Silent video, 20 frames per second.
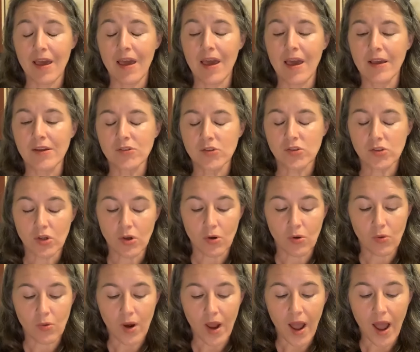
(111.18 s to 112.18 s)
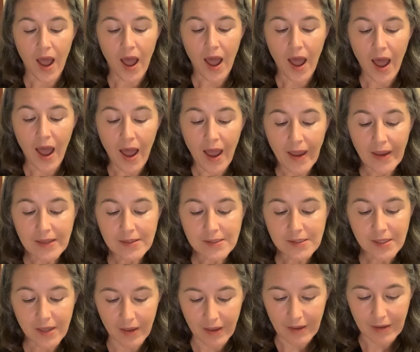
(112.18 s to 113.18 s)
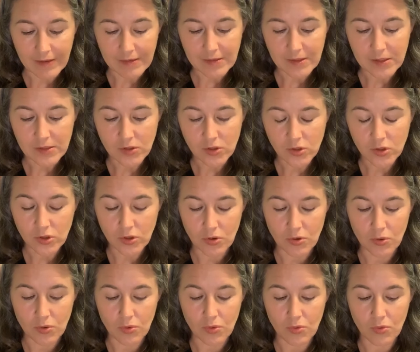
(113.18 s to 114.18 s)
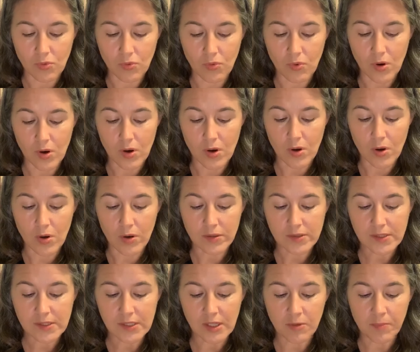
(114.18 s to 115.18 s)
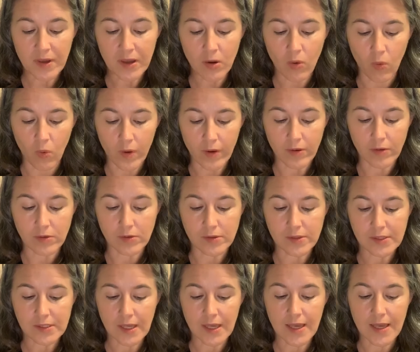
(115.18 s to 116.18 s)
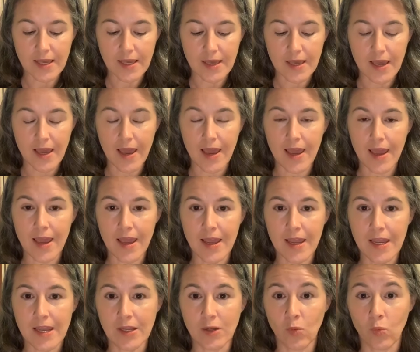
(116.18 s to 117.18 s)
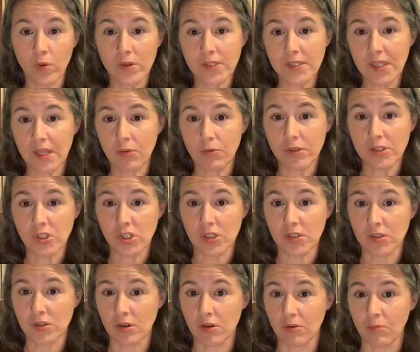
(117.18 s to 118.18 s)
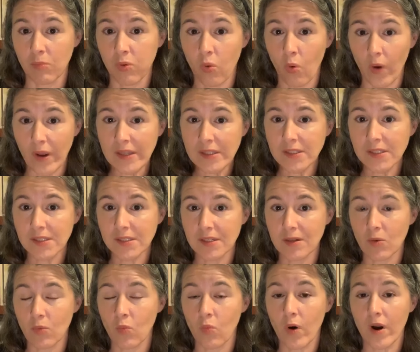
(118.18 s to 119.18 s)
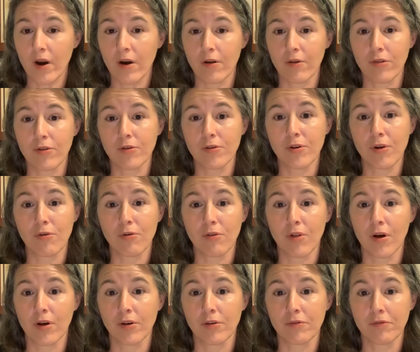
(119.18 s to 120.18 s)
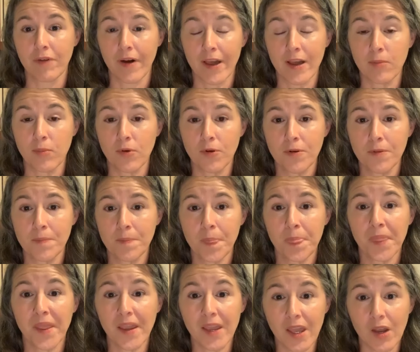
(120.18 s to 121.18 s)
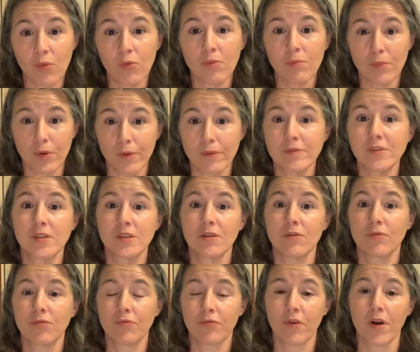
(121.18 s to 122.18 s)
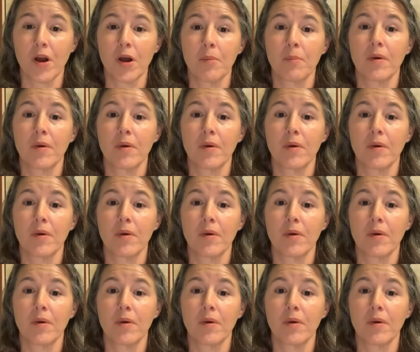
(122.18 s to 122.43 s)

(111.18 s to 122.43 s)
So I tend to sell my oils, and once they reach a certain point where they're no longer viable, they get removed from